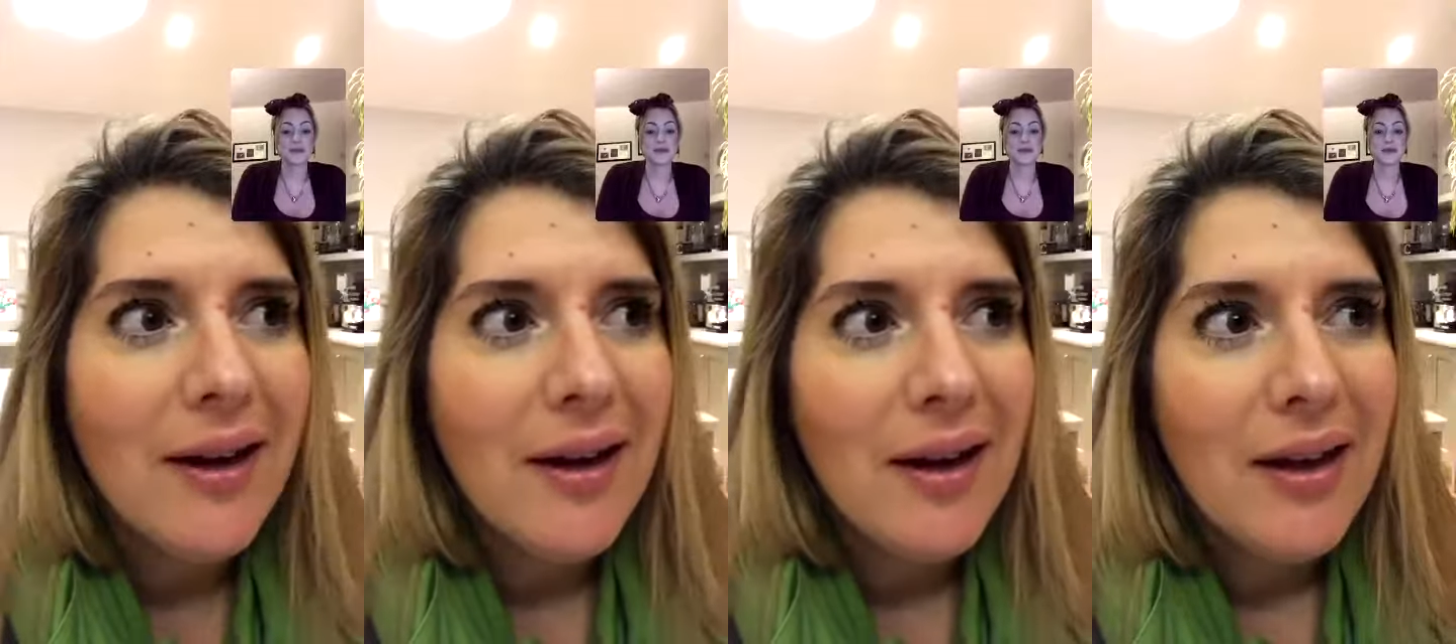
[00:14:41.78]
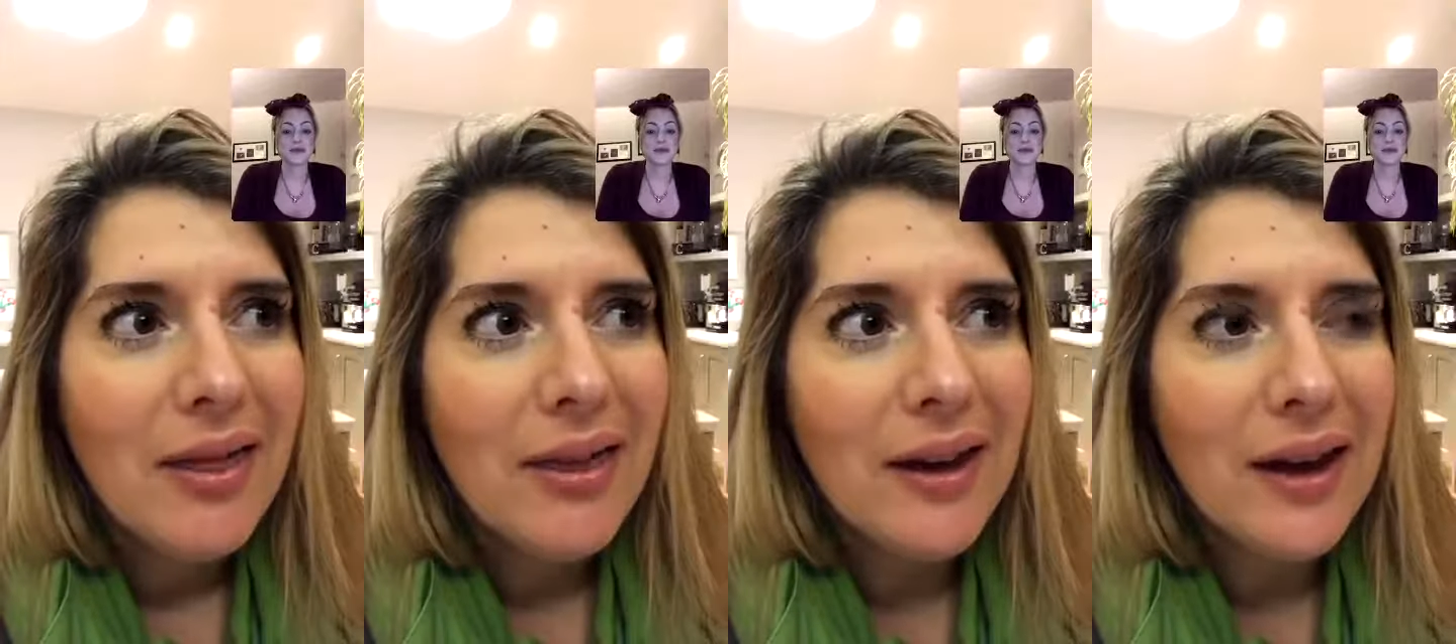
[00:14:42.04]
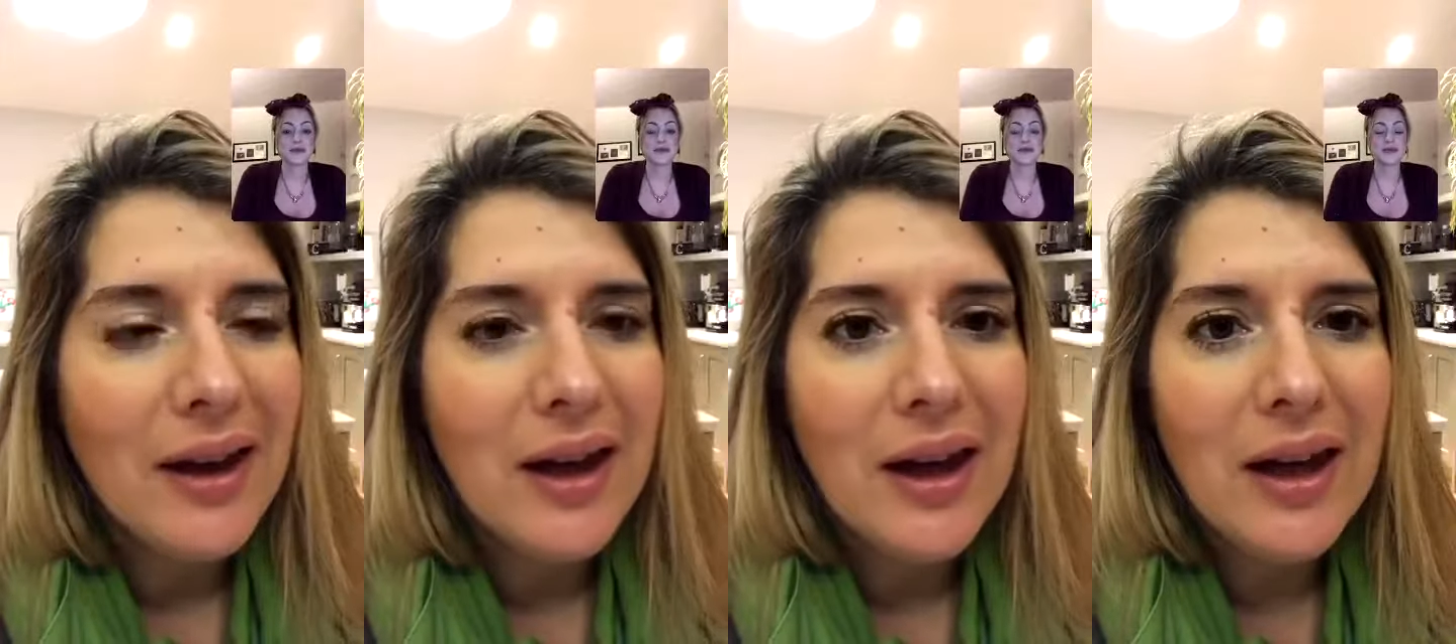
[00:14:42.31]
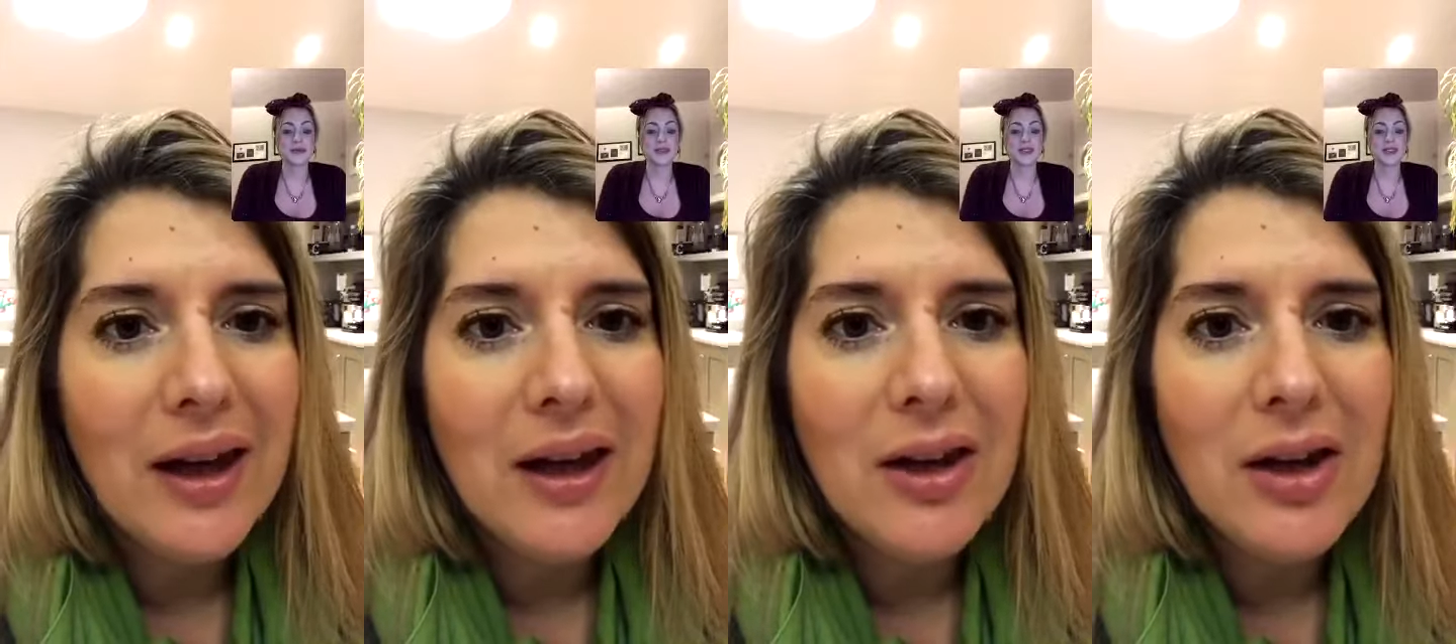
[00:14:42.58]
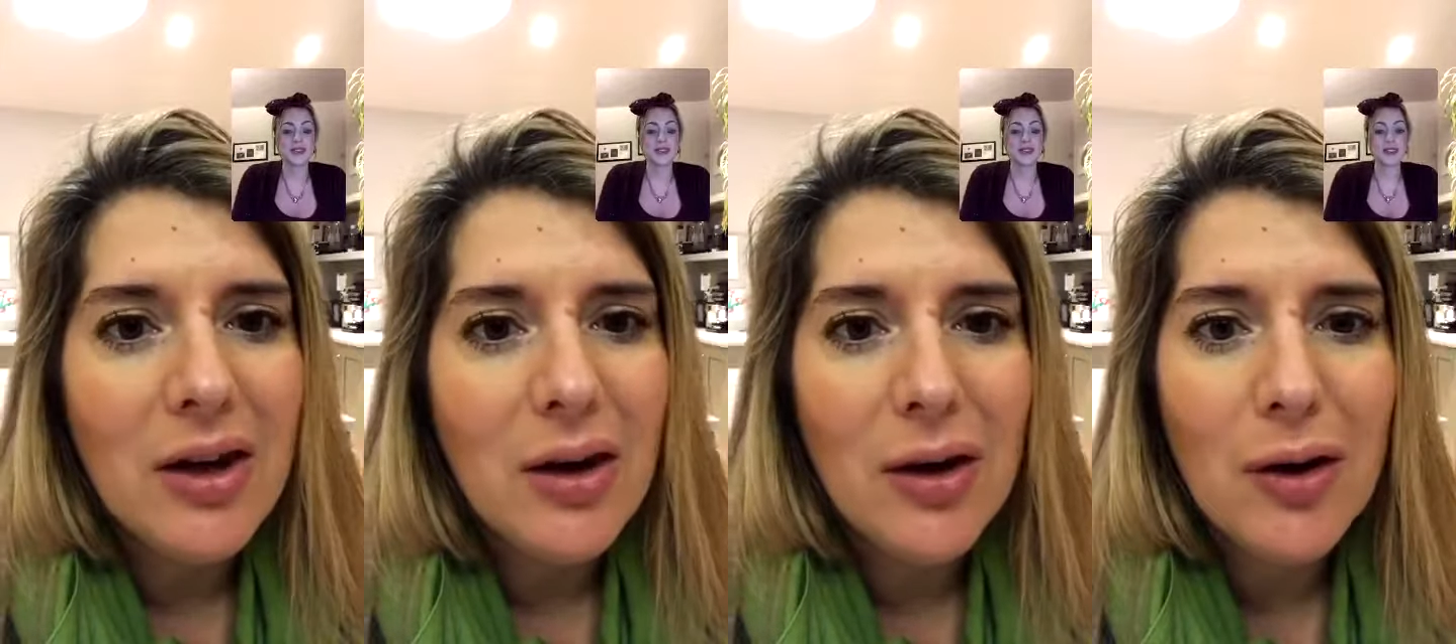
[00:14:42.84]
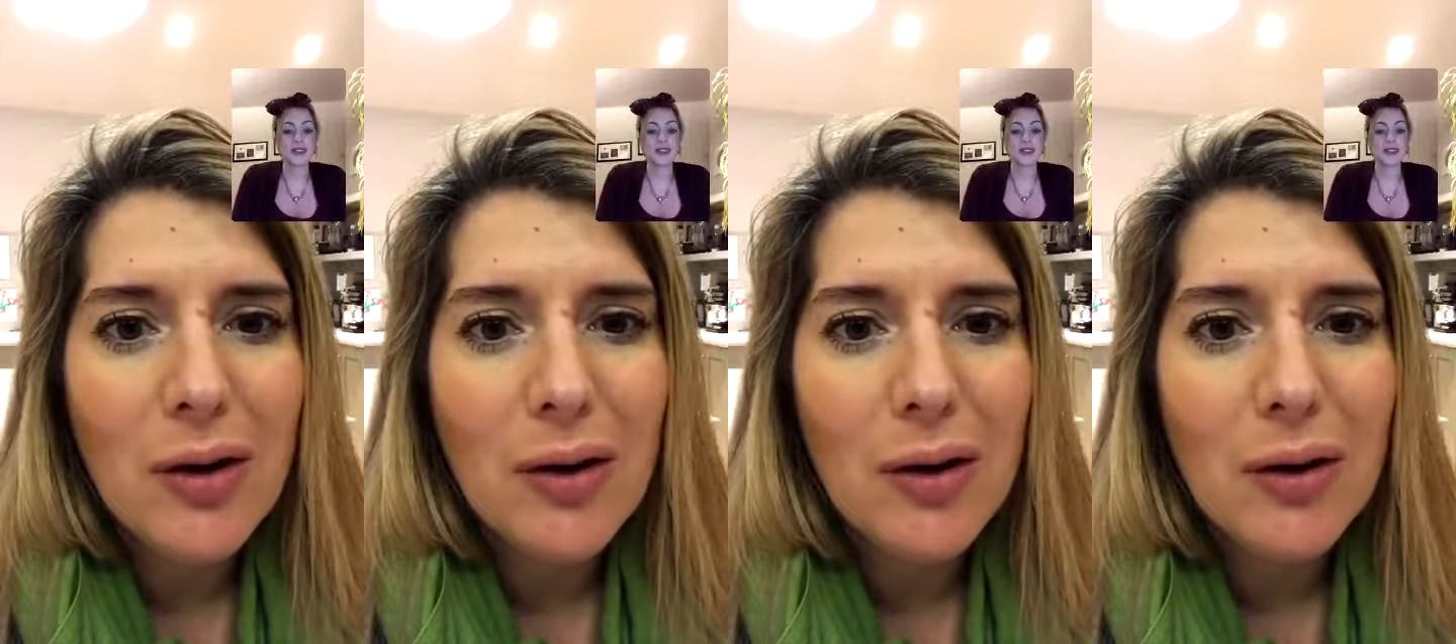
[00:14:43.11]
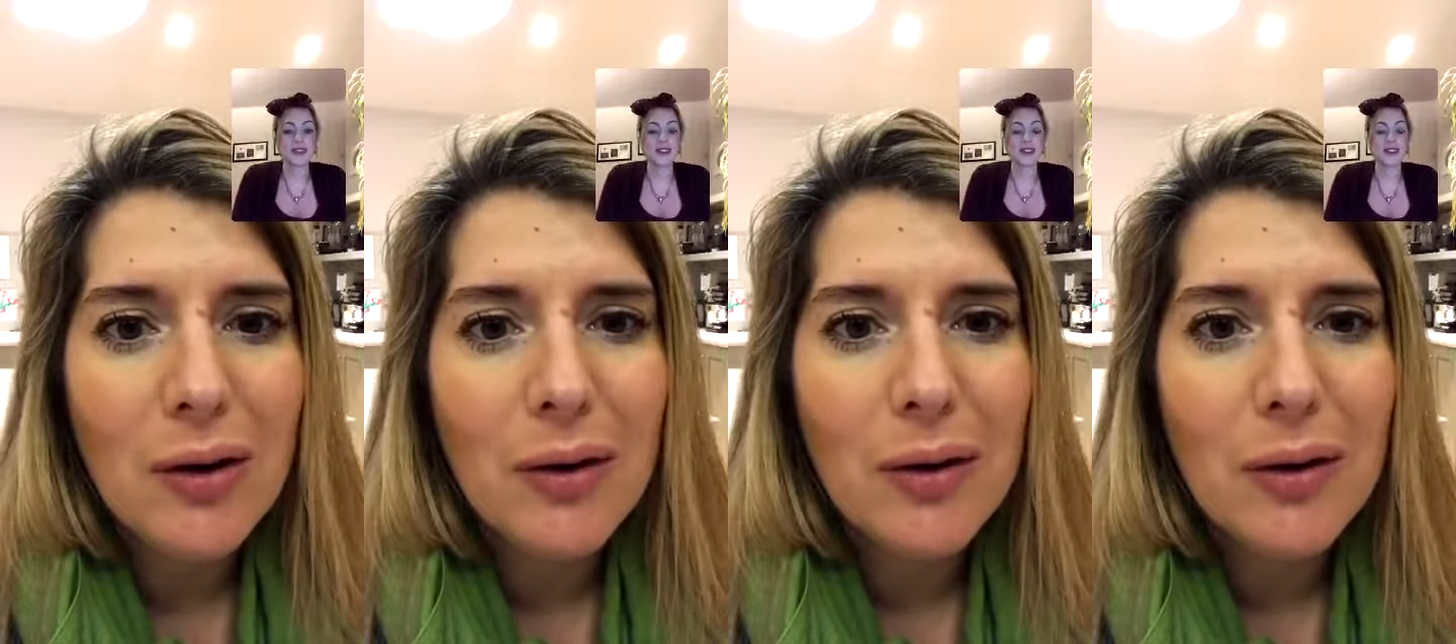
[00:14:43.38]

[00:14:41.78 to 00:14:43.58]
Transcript: that he knew